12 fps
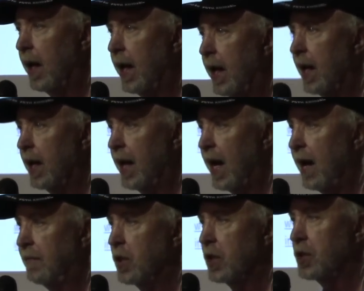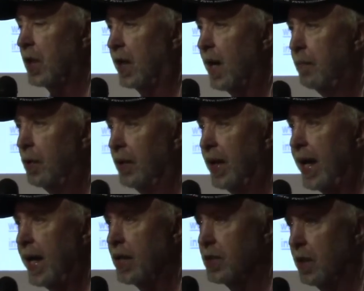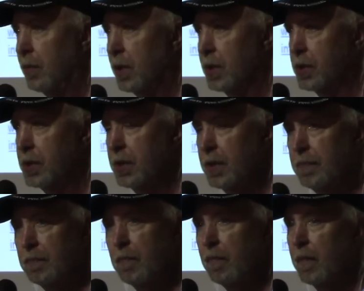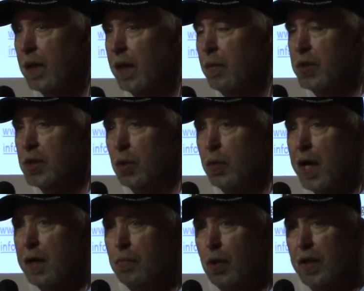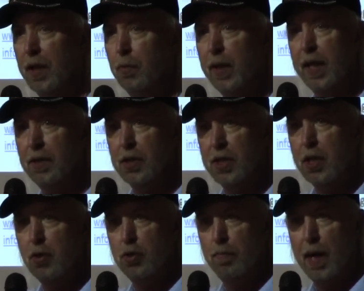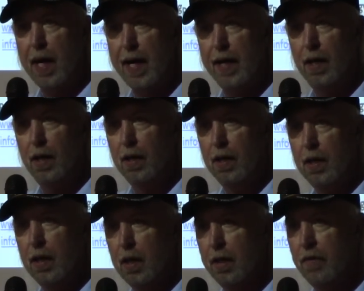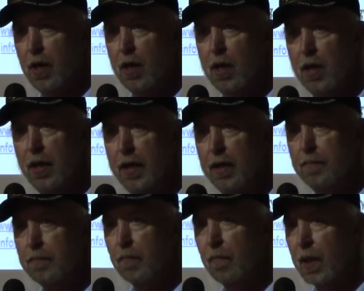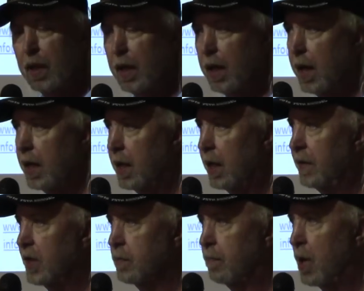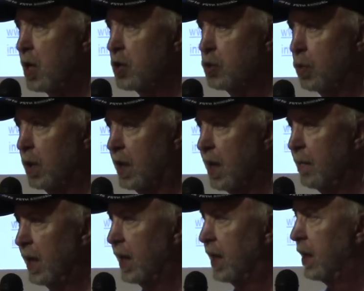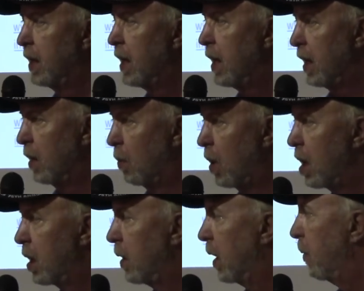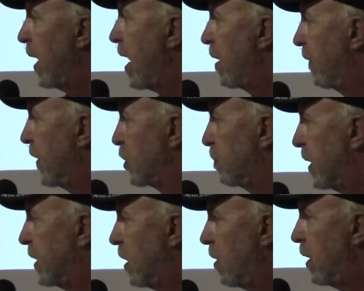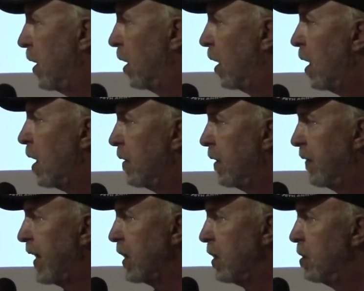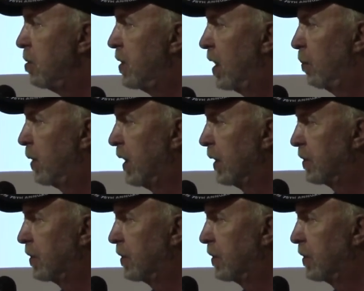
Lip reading: And after just a couple of days, it was incredible. We had this huge pile of herd, and these birds were coming in and wallowing around in this material that they knew that it would